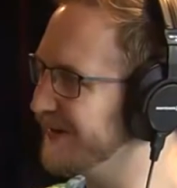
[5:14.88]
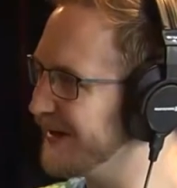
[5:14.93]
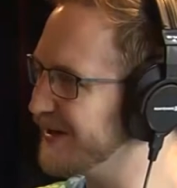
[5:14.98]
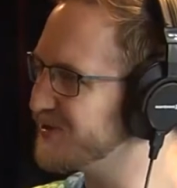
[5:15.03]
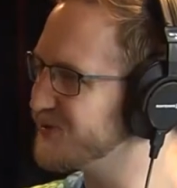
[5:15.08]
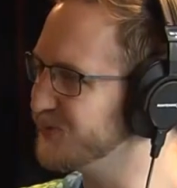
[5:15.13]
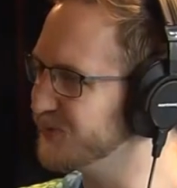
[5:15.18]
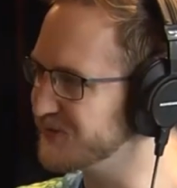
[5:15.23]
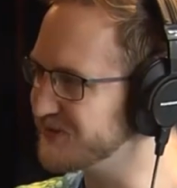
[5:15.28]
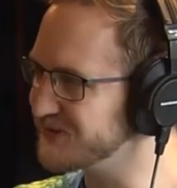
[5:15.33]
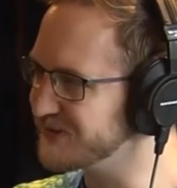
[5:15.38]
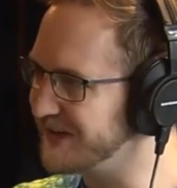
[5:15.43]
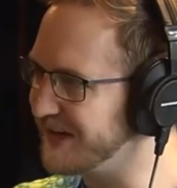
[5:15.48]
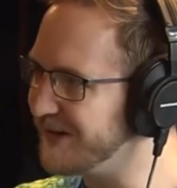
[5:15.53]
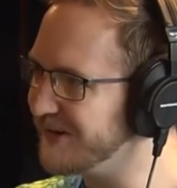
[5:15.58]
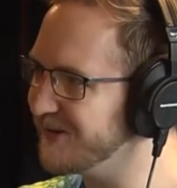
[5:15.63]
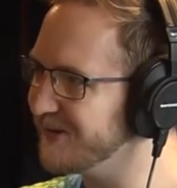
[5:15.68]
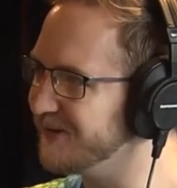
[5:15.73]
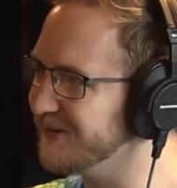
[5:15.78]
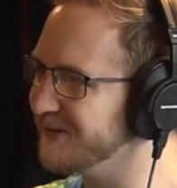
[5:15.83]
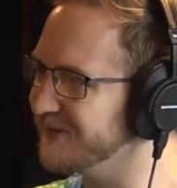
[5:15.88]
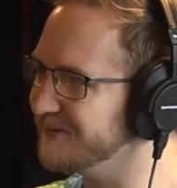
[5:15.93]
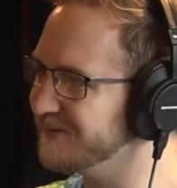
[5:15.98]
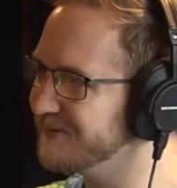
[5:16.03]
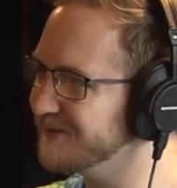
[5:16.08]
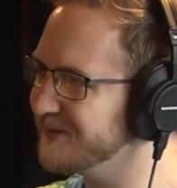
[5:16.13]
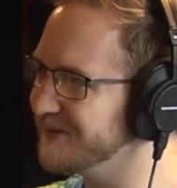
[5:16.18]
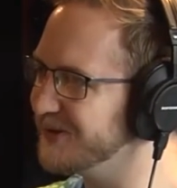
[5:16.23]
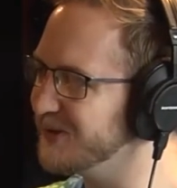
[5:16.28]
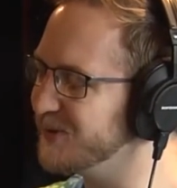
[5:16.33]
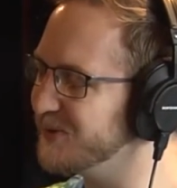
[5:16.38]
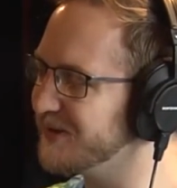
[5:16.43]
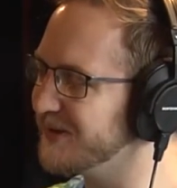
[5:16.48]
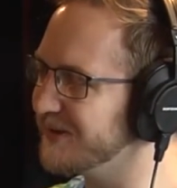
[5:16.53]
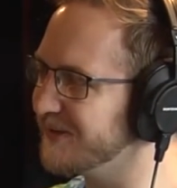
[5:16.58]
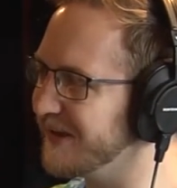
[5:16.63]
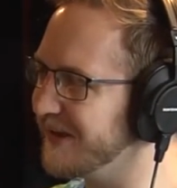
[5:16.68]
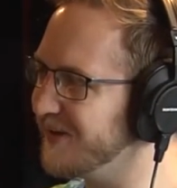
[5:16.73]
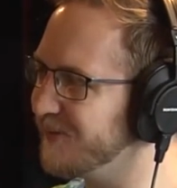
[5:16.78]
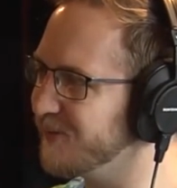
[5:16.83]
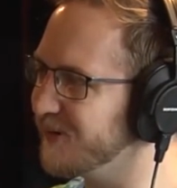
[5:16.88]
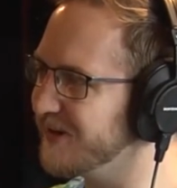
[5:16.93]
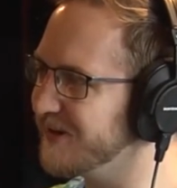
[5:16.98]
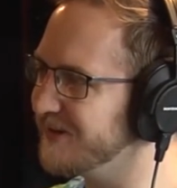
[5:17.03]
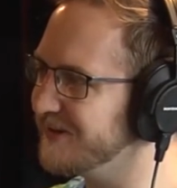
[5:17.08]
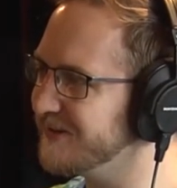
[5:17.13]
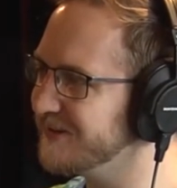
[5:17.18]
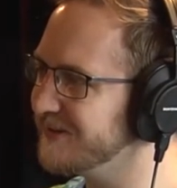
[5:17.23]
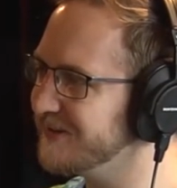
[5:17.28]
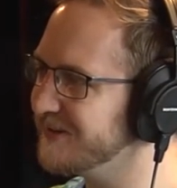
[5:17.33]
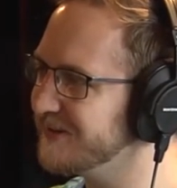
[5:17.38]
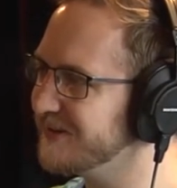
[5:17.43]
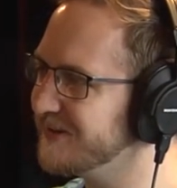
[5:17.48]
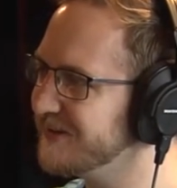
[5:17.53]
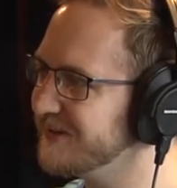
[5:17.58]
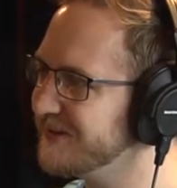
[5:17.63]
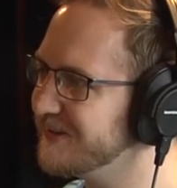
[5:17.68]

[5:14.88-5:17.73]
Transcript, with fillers: actual scale and doing it that way. Yeah,